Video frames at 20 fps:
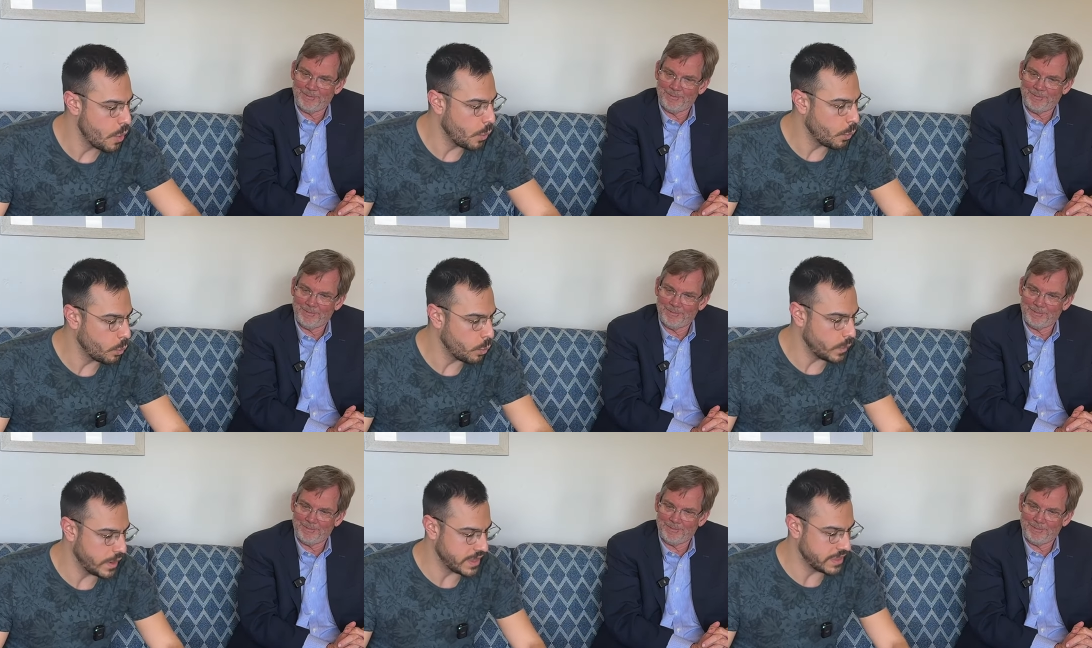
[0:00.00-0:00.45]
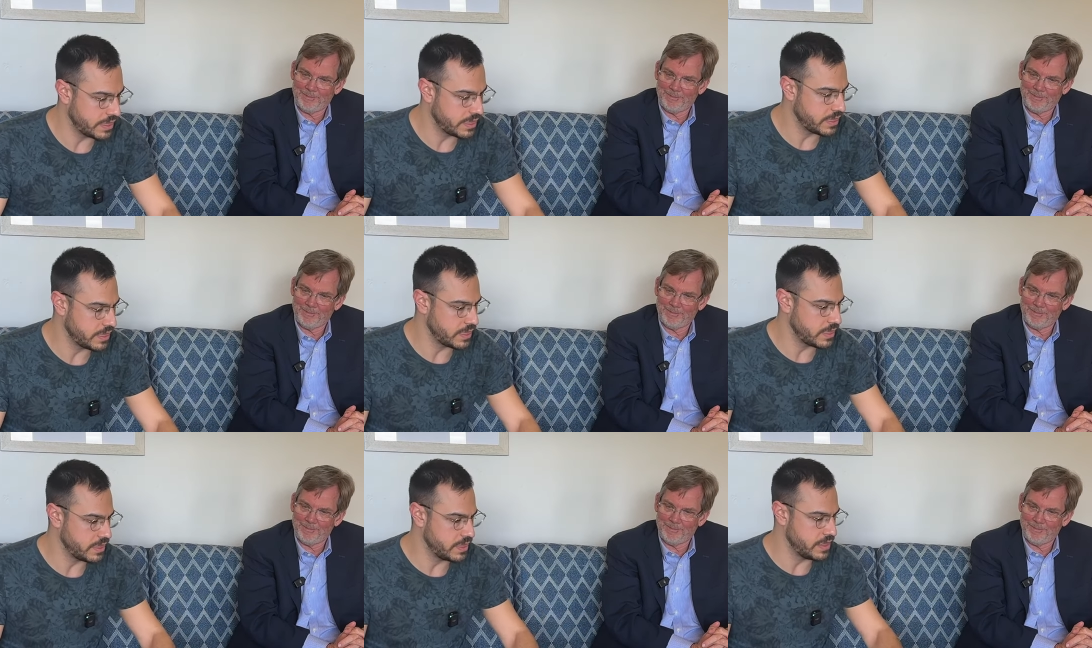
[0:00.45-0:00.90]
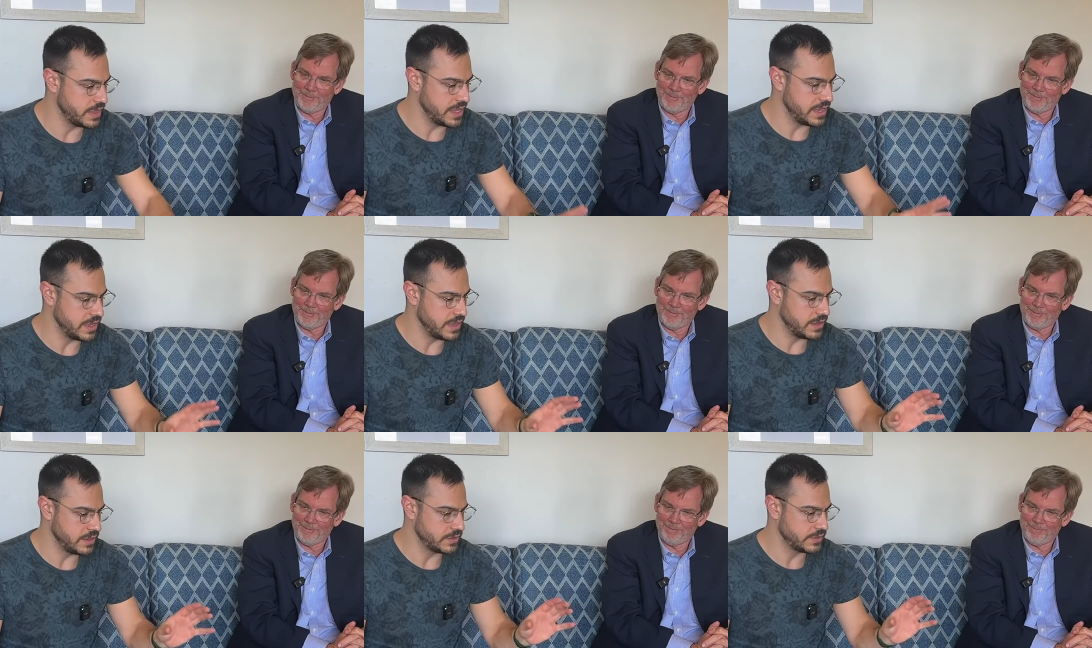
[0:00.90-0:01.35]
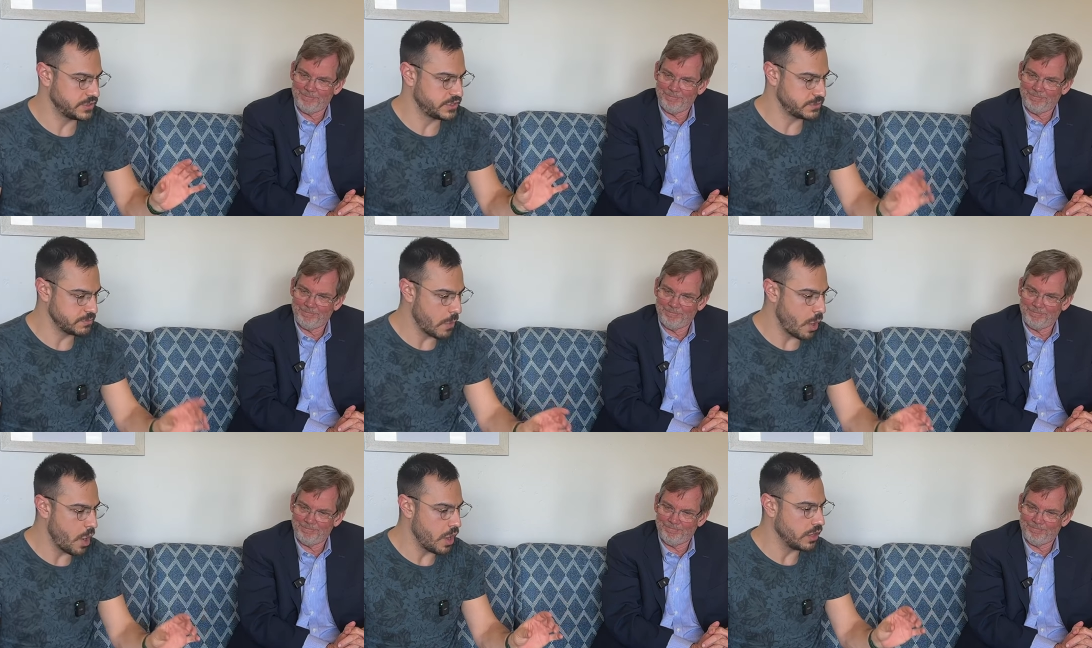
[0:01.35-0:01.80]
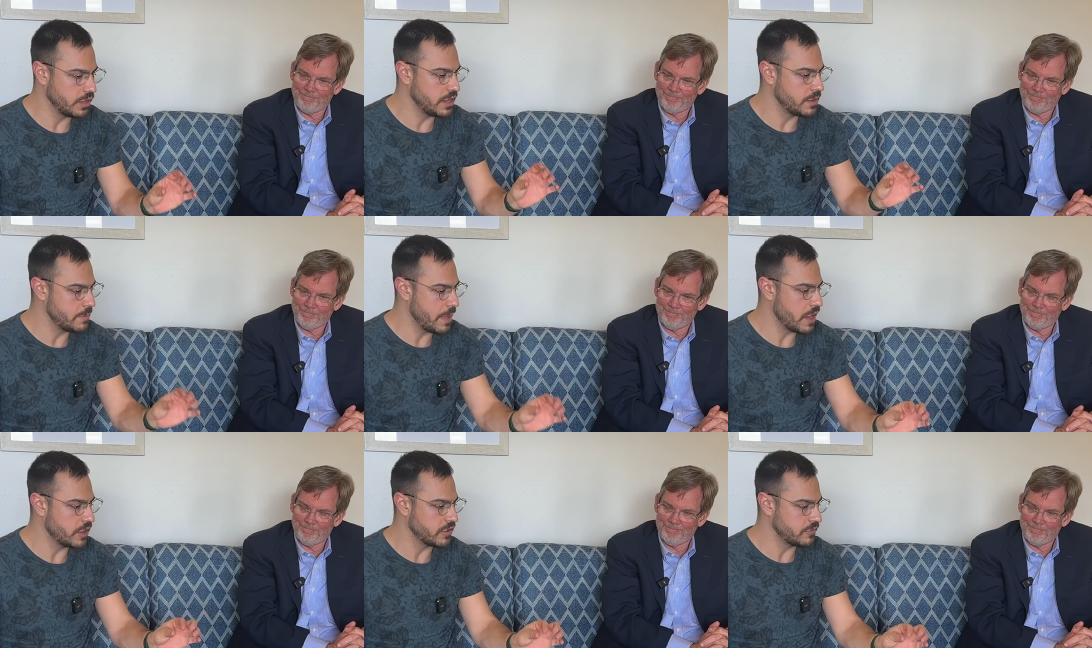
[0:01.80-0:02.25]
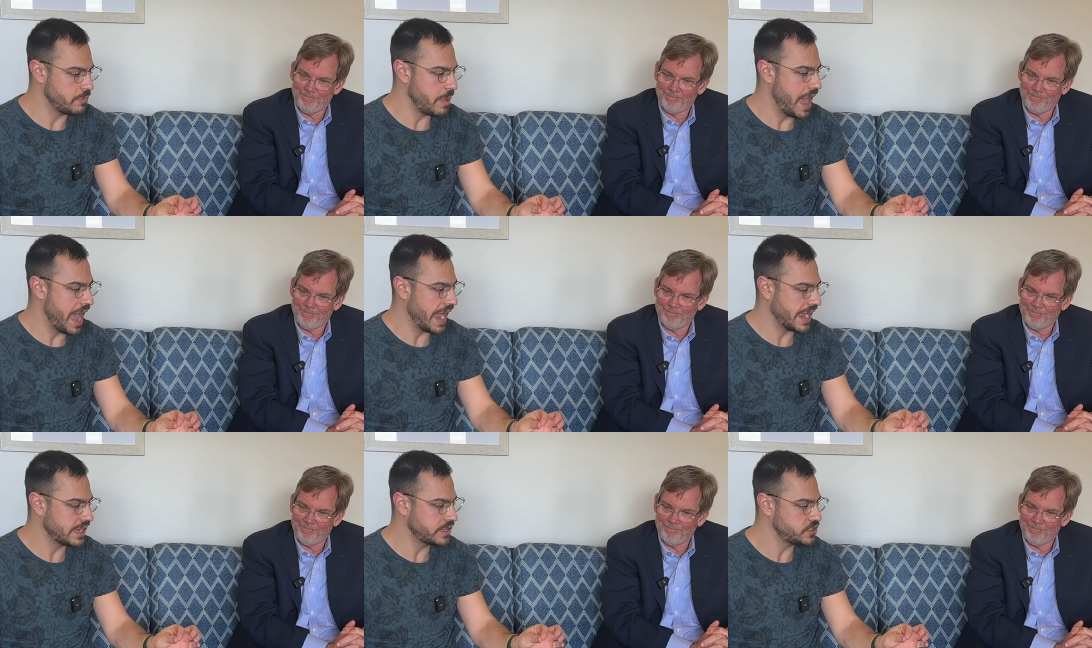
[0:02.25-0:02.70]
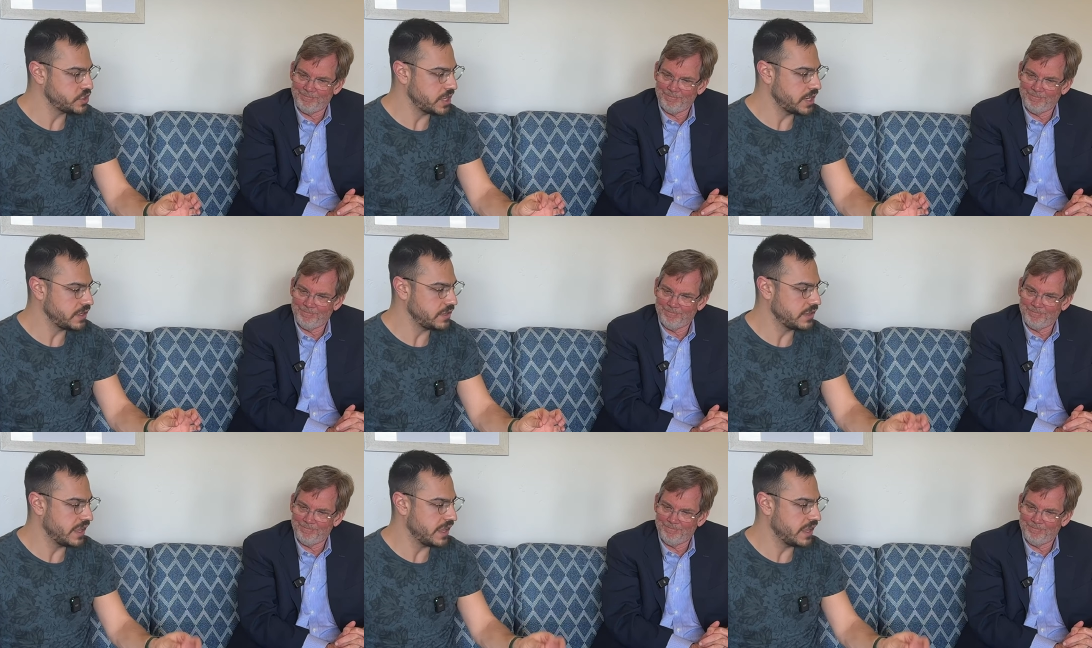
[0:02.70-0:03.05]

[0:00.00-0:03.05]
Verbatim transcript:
Speaker 1: with the small amount of packaging,